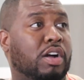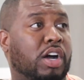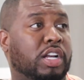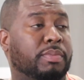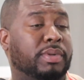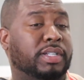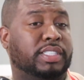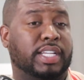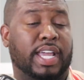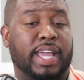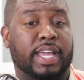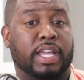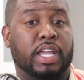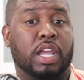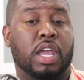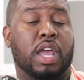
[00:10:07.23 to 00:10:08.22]
I called him and
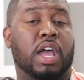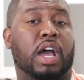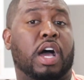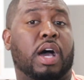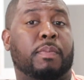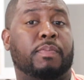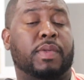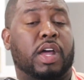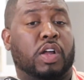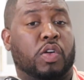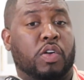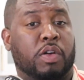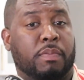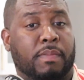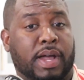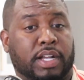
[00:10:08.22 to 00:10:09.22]
said, hey, I'm
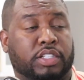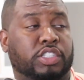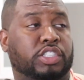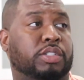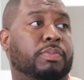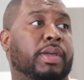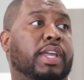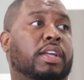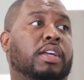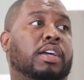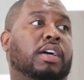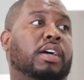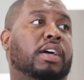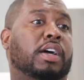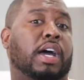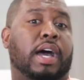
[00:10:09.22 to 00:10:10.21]
not going back to
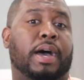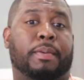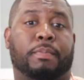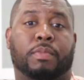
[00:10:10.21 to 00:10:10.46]
Jamaica.